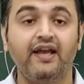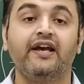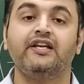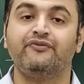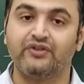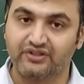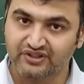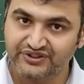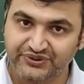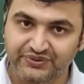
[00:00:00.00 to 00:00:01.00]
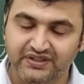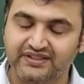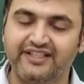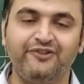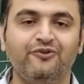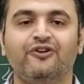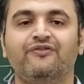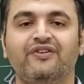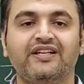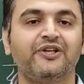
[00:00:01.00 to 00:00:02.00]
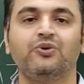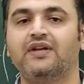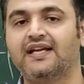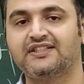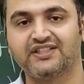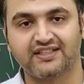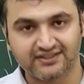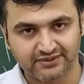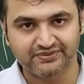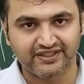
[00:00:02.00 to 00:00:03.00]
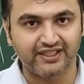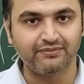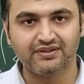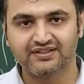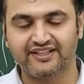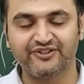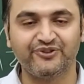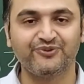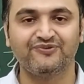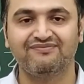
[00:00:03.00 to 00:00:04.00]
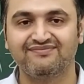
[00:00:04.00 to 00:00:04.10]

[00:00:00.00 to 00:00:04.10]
And if you understood, then do not forget to like, share and subscribe. Thank you.